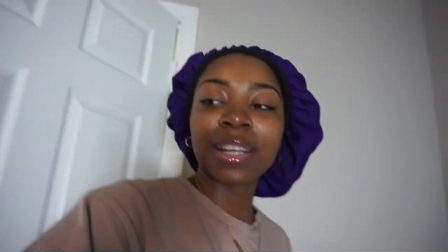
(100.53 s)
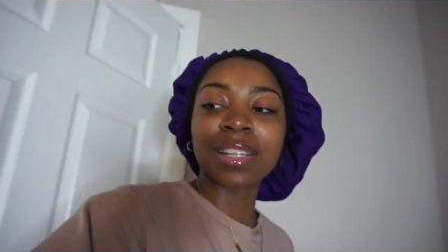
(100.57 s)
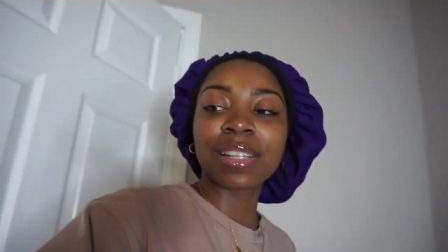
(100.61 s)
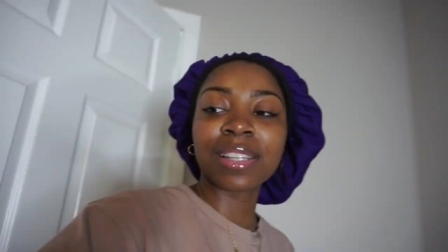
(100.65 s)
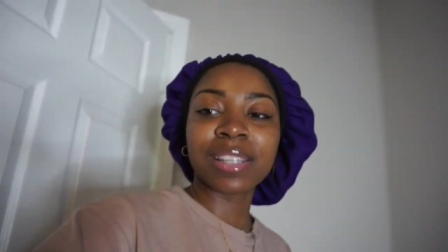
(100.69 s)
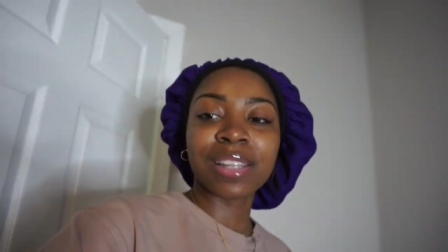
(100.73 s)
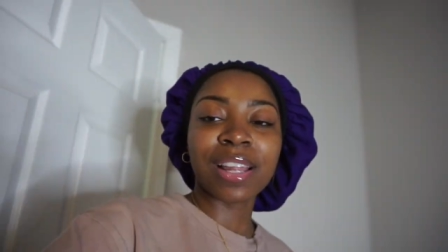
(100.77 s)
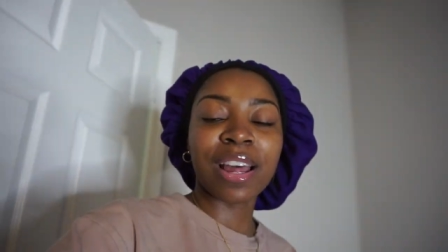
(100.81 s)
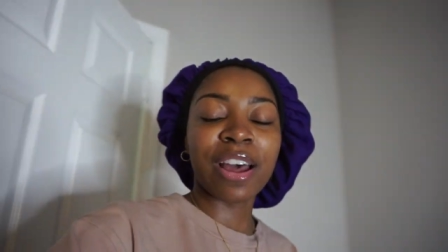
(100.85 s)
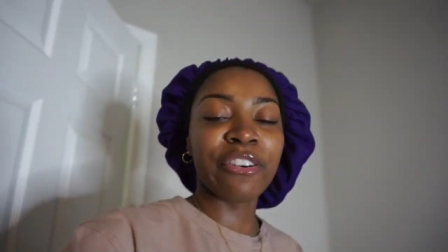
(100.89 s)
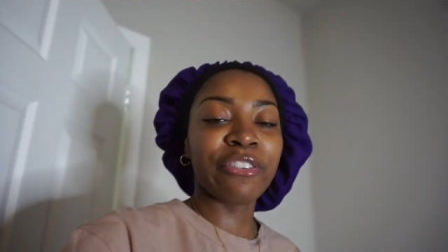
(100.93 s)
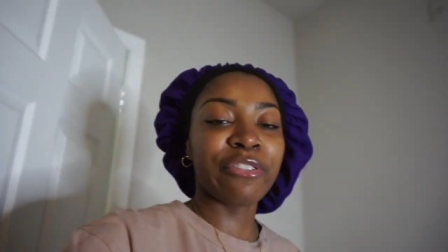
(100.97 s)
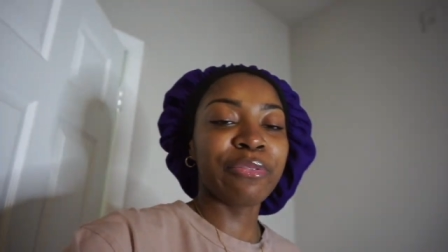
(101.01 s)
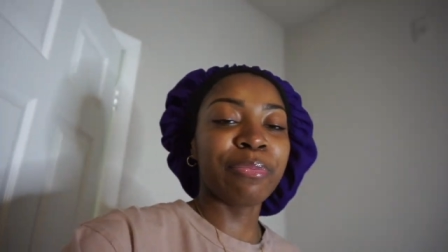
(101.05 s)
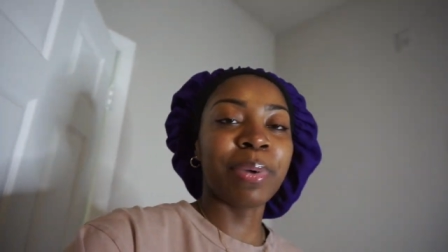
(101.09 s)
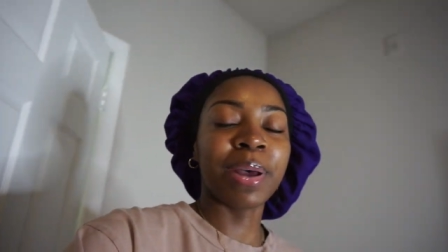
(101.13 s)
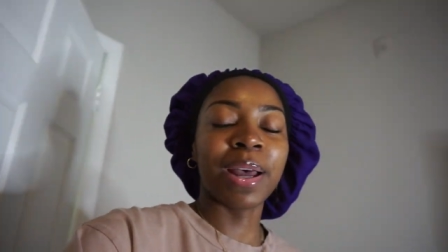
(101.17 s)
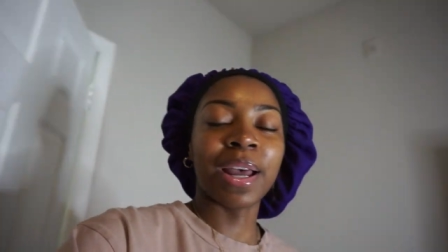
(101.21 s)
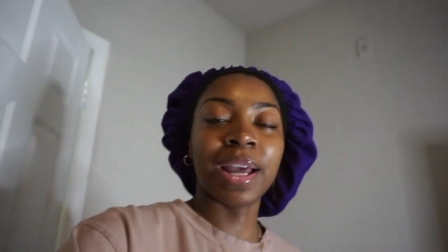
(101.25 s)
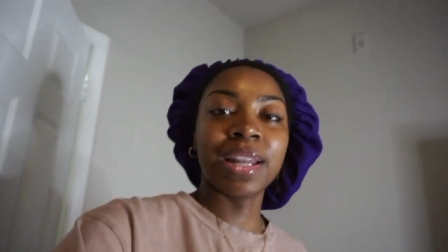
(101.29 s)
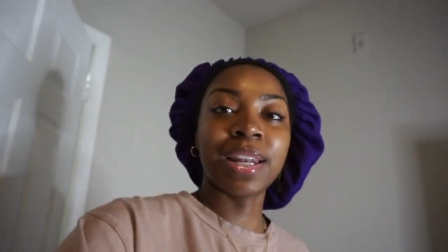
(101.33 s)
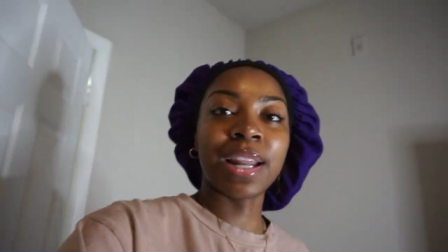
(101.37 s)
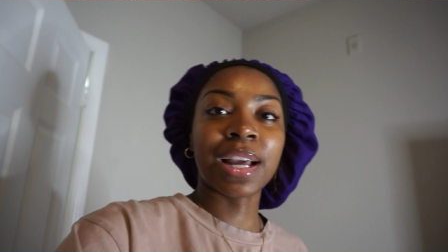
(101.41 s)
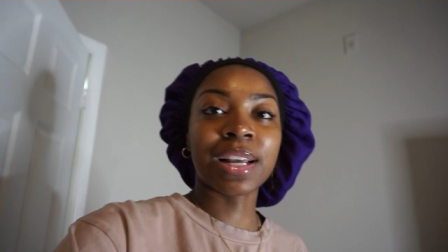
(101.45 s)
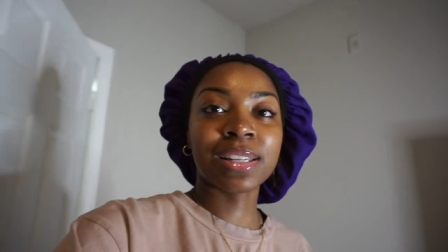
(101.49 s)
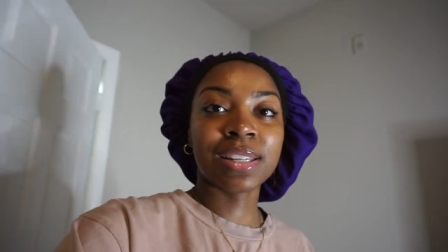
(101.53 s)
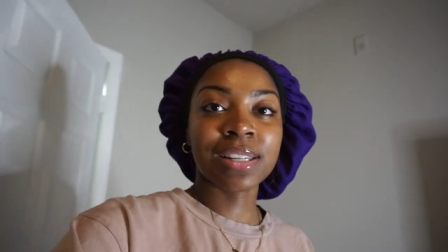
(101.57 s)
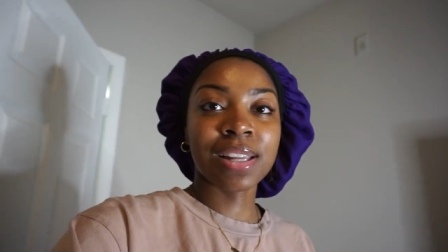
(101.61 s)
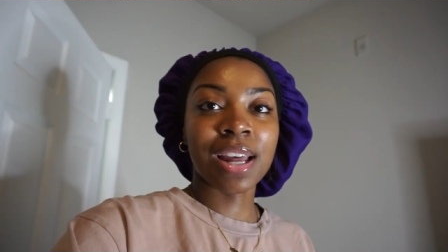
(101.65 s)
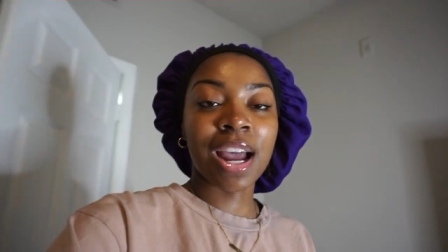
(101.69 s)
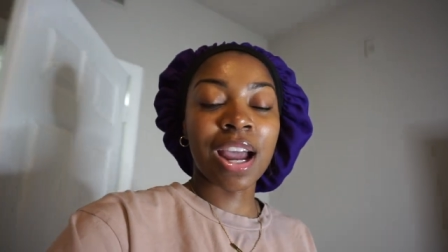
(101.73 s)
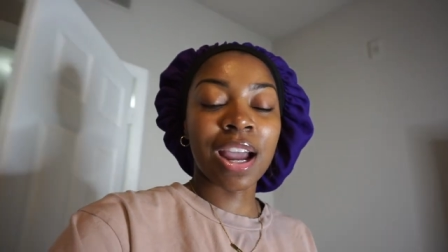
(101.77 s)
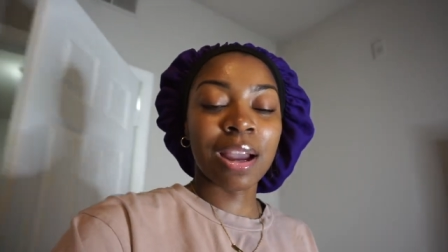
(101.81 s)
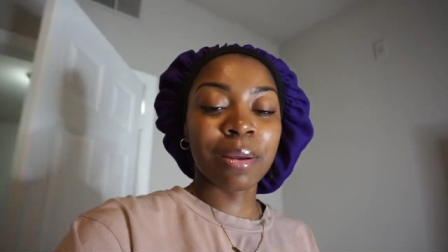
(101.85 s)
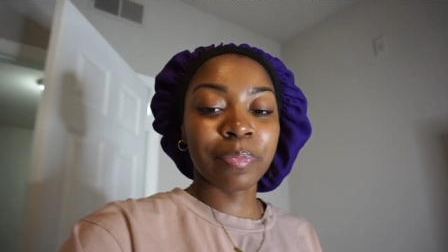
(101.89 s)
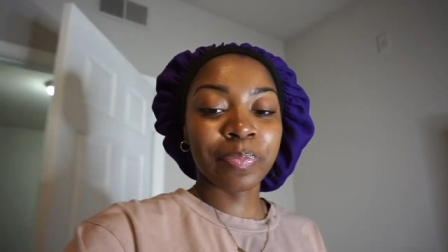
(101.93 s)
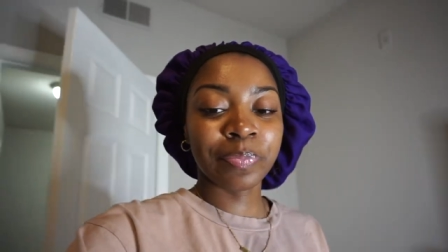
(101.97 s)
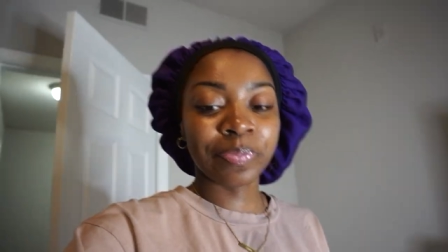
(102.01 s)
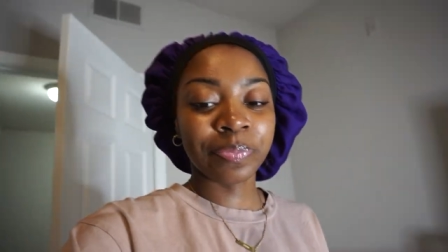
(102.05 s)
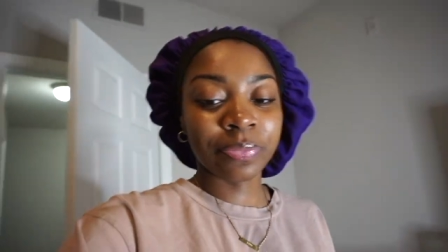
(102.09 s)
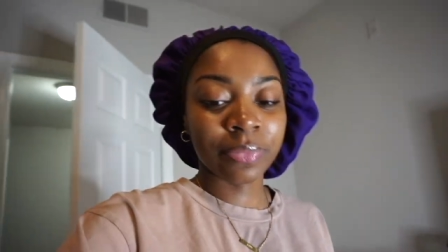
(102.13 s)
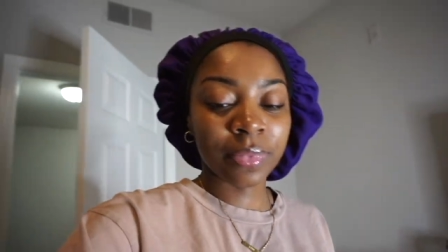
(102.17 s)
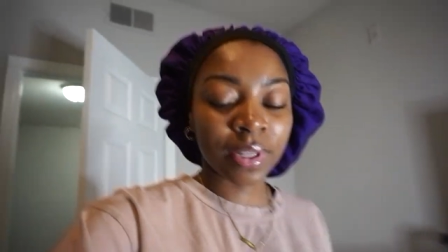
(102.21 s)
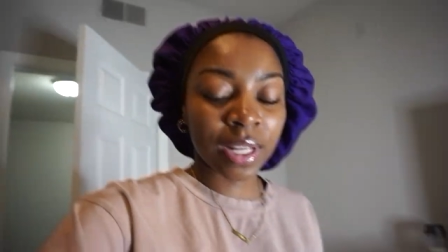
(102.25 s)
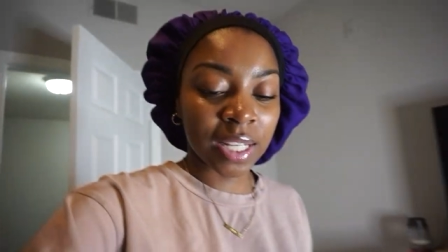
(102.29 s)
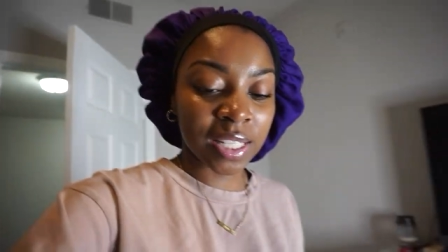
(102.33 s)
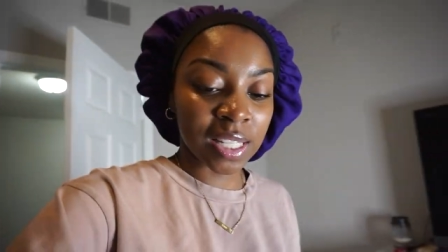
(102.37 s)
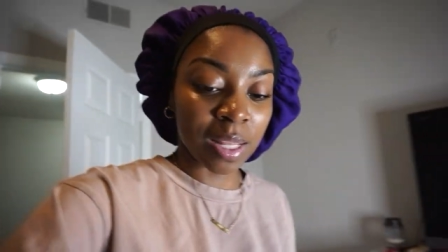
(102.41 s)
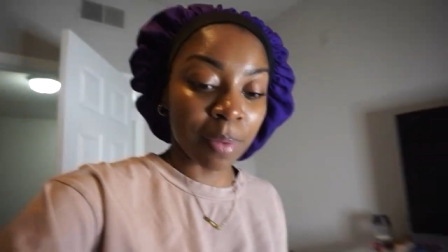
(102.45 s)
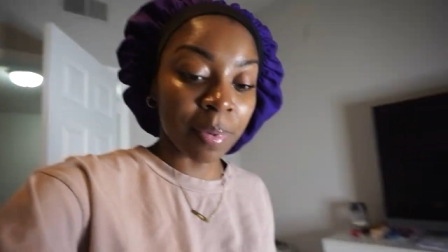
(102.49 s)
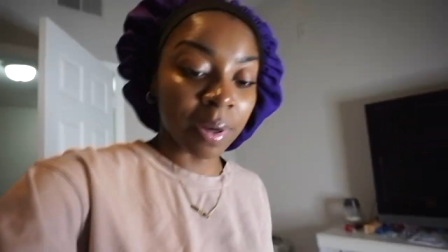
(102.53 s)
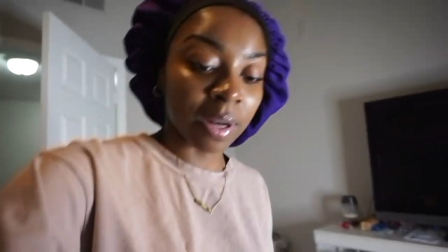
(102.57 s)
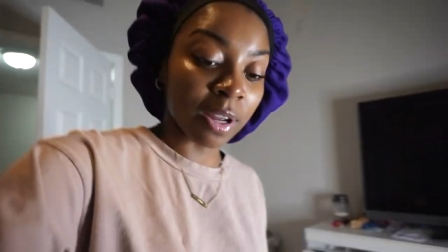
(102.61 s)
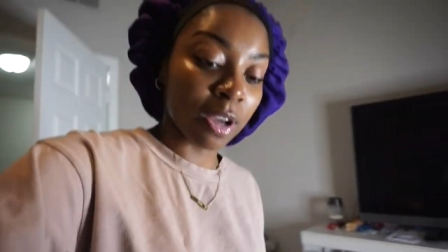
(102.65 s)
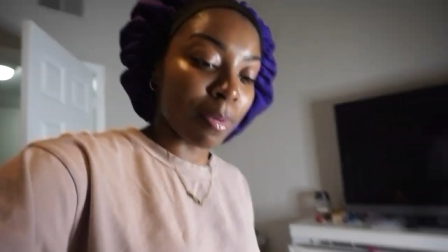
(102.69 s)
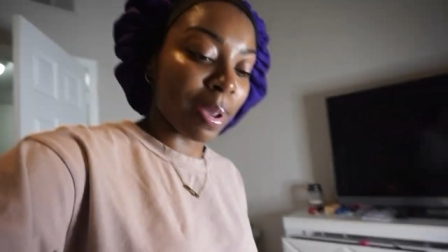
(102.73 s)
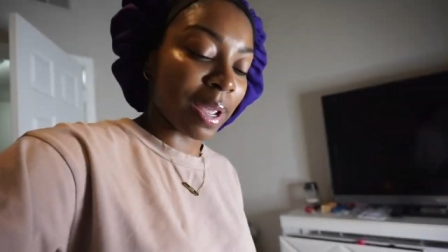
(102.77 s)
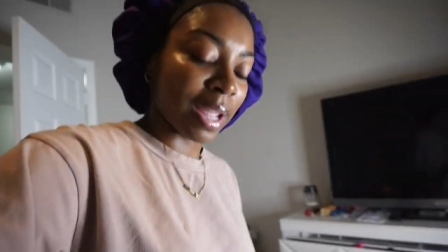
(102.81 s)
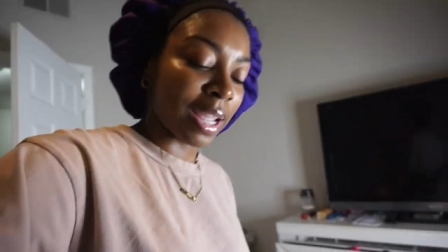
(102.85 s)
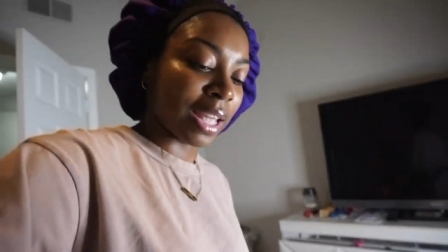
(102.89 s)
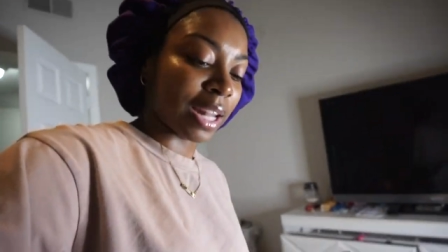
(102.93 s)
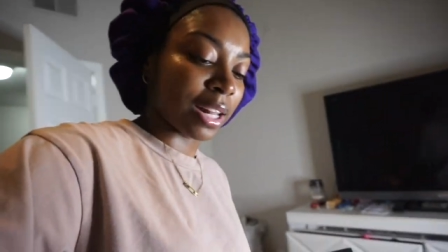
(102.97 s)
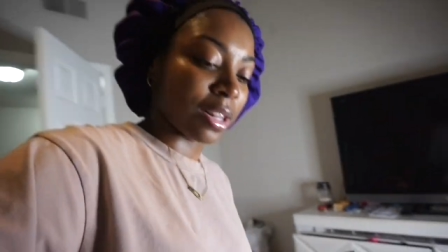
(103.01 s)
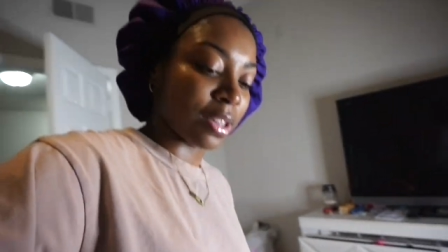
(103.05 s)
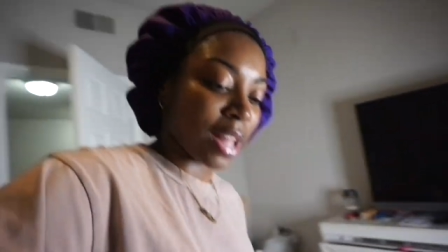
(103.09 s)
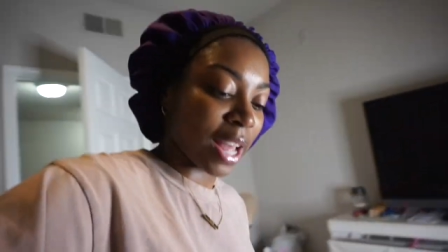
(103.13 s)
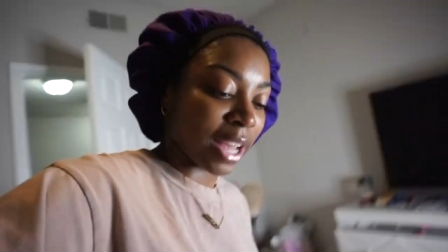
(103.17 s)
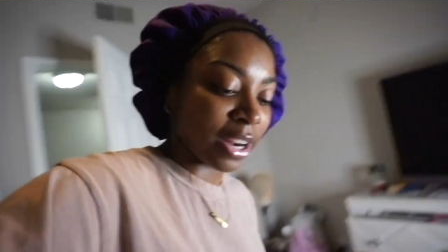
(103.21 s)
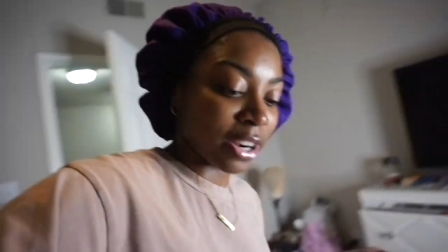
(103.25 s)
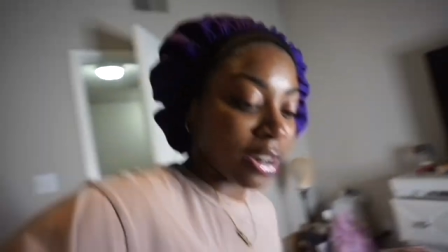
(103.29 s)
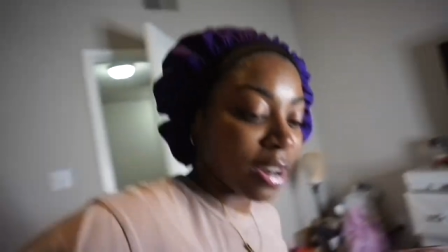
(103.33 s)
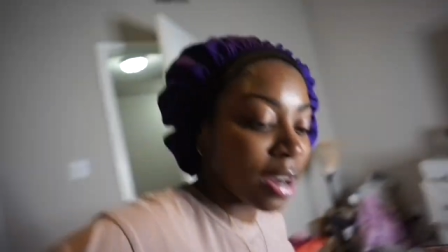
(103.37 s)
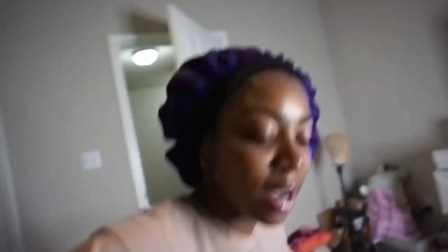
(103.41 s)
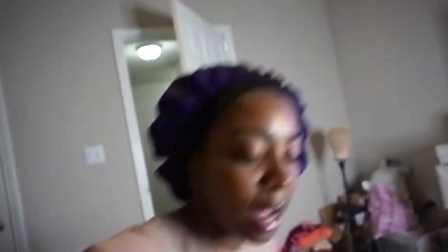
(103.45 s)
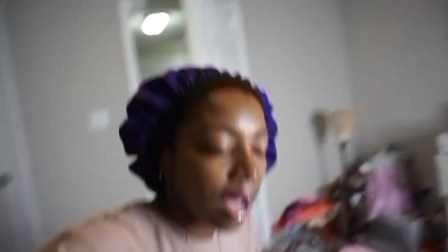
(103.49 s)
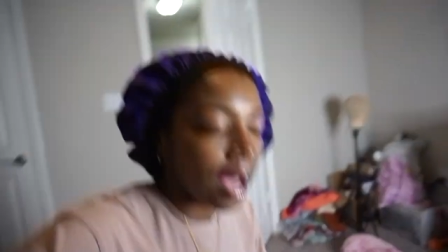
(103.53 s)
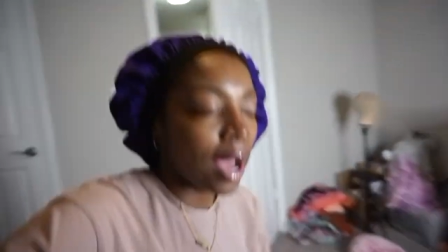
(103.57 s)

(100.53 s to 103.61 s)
and stuff. But next time, because I'm going to go back and get it lighter,